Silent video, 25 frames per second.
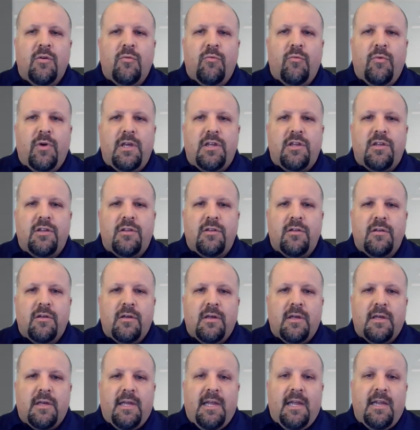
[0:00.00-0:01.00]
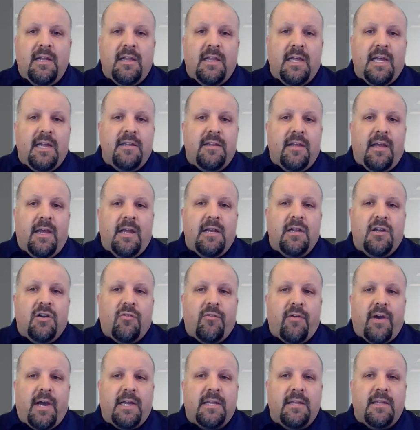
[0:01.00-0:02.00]
which can lead to
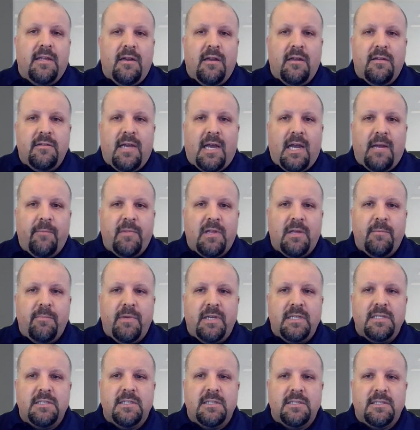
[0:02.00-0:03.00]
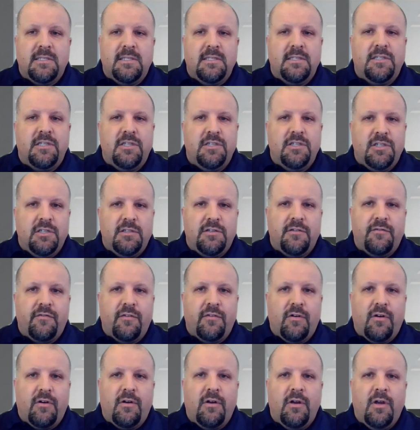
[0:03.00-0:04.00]
incorrect and untimely business decisions
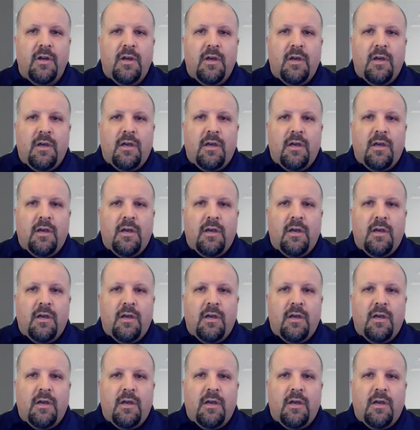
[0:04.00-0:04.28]
for